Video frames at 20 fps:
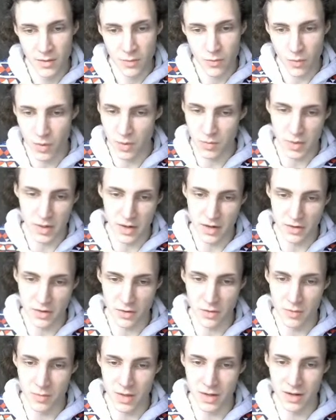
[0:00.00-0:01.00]
One player
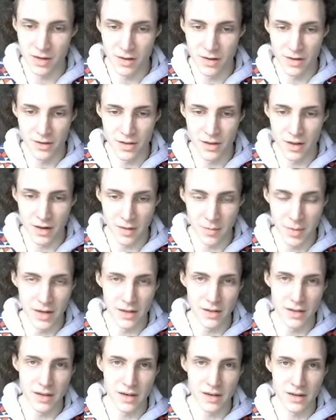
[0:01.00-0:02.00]
told me a lot
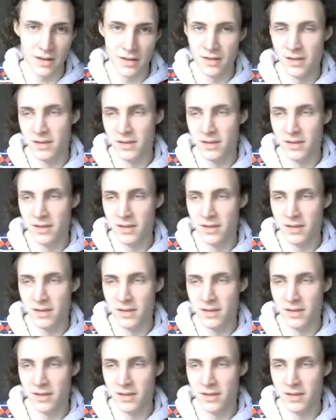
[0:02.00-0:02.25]
about, like,